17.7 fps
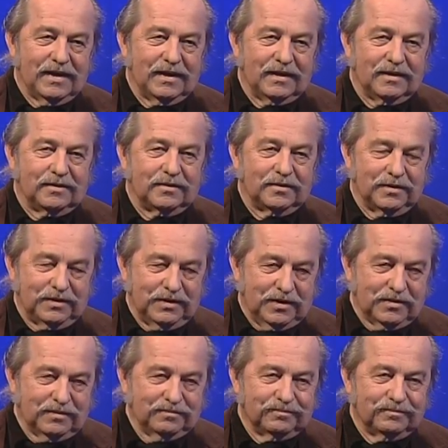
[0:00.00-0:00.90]
in under a
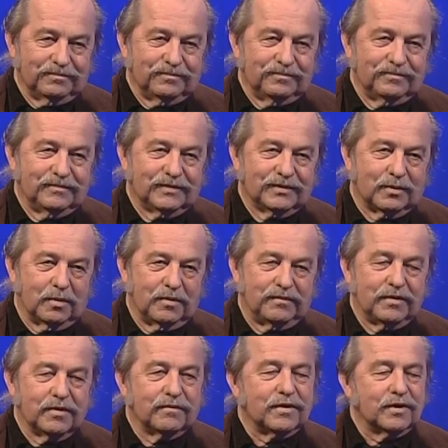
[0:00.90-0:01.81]
year. So
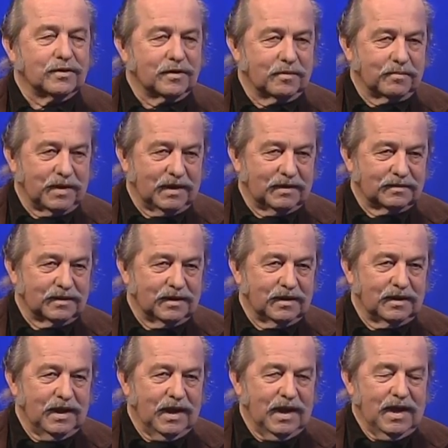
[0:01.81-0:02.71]
we feel very good about
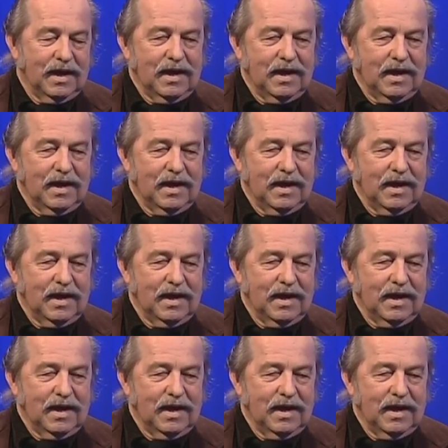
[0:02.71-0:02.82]
that.